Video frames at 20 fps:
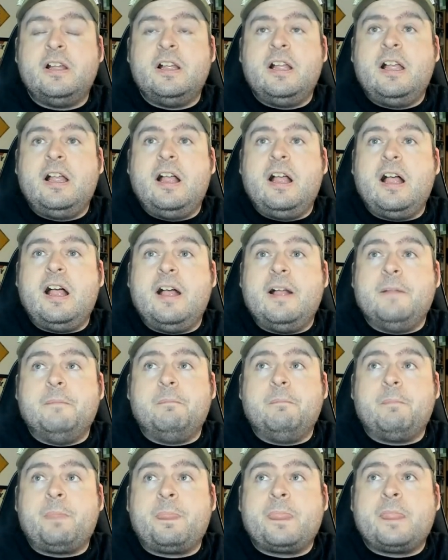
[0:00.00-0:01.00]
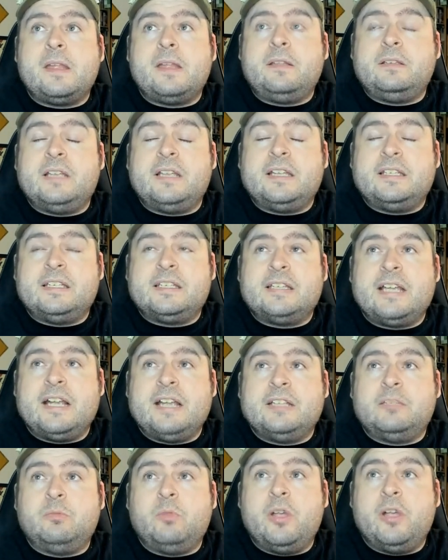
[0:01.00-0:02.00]
Um, that I decide
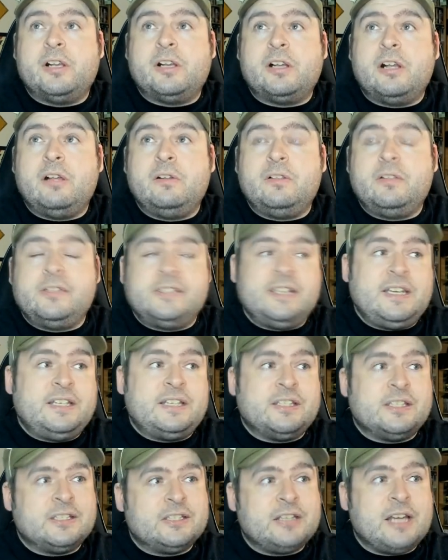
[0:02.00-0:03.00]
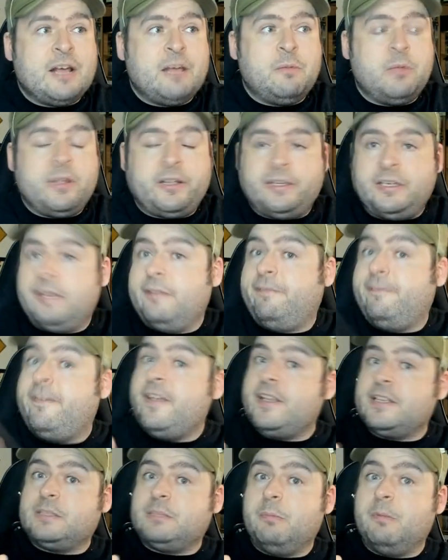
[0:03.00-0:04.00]
to work on because I need to start working the
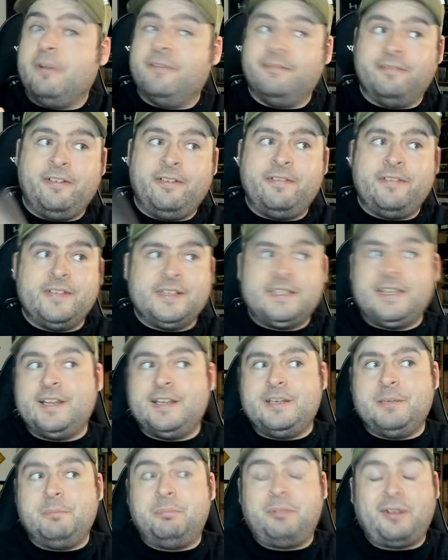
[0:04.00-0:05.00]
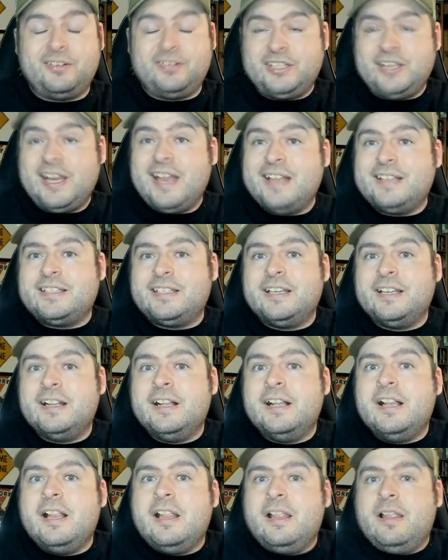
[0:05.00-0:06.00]
first month of a certain project
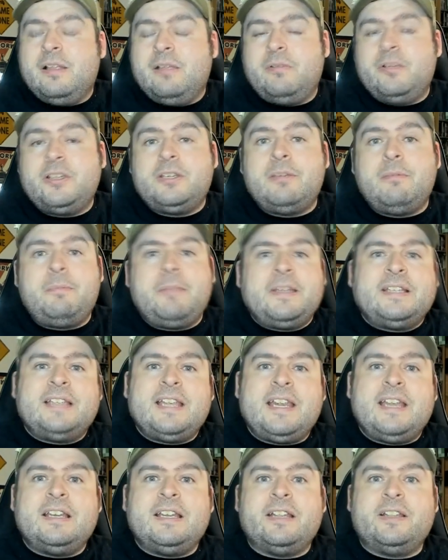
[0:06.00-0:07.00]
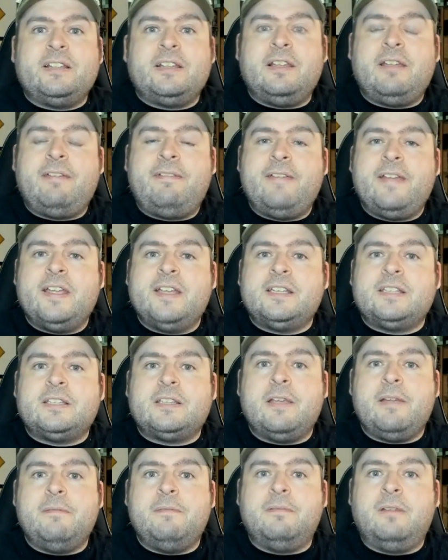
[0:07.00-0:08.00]
which will be seen at the first
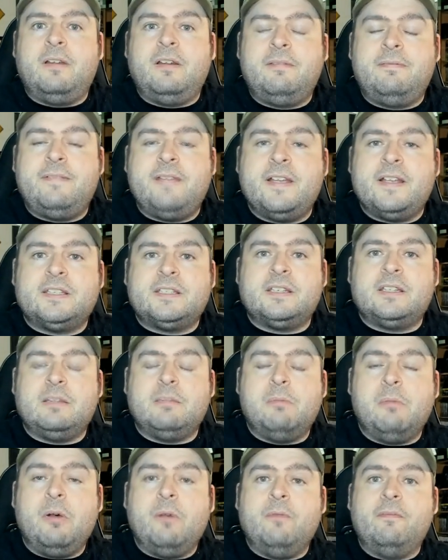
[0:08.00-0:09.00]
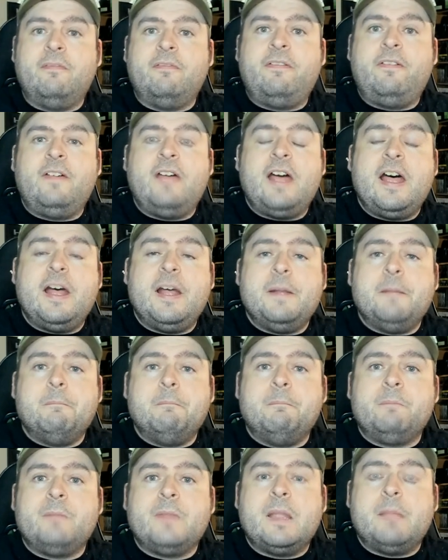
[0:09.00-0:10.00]
um, first of the month
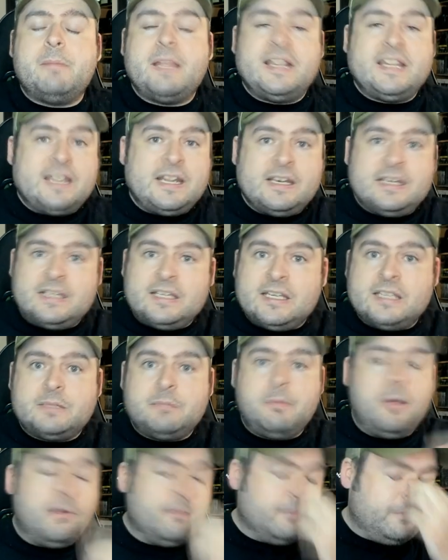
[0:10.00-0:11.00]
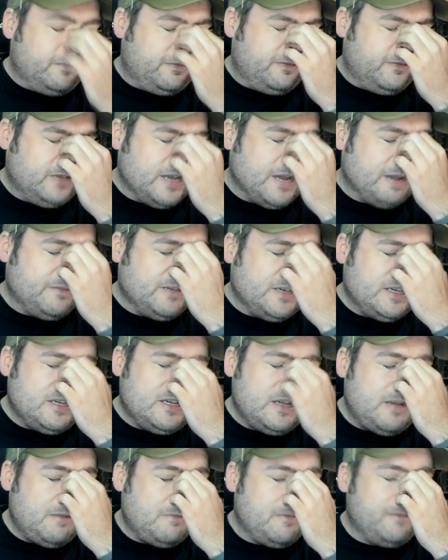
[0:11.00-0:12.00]
um, by the end of this month. Now we're in a
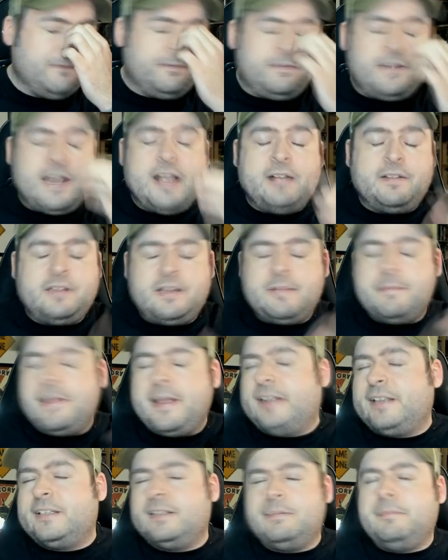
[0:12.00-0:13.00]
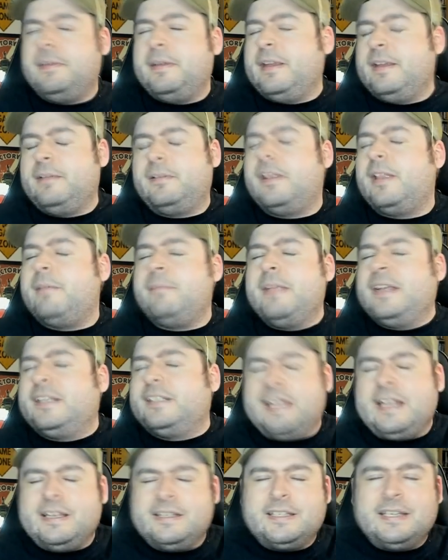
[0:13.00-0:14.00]
new month now, you make if that makes
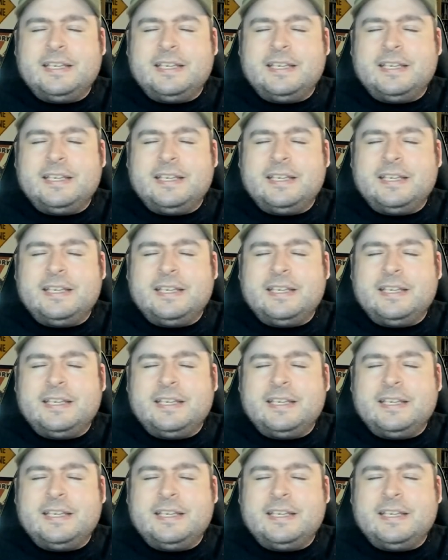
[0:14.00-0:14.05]
sense,